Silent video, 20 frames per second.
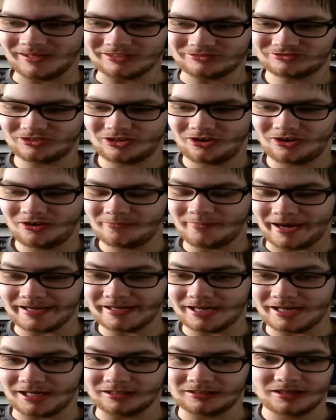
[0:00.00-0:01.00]
of Us, oh
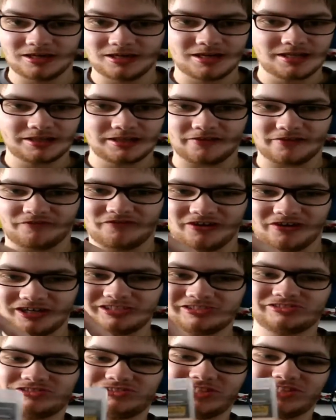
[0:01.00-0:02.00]
my god, the
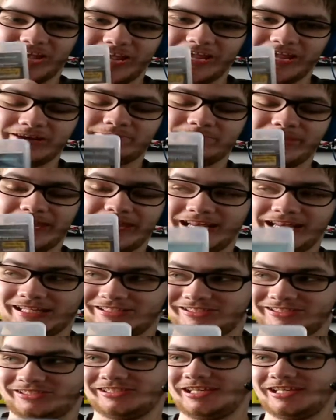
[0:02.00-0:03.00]
first 10
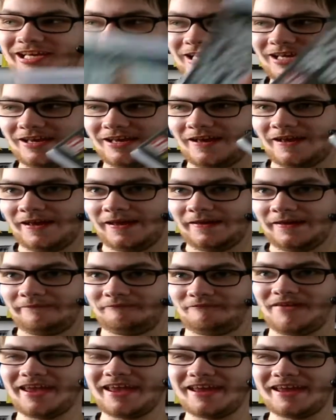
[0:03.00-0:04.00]
minutes
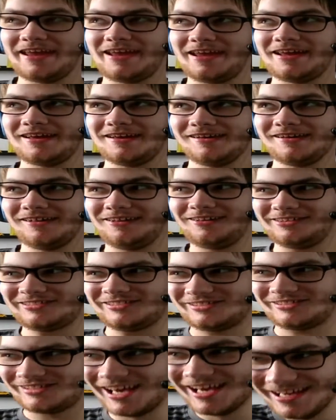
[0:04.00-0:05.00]

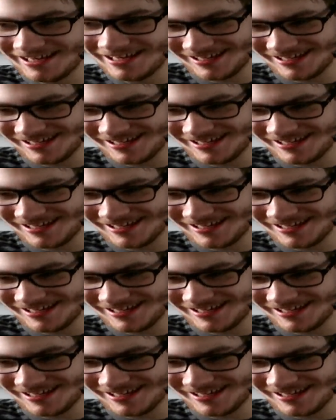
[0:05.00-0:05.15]
feels.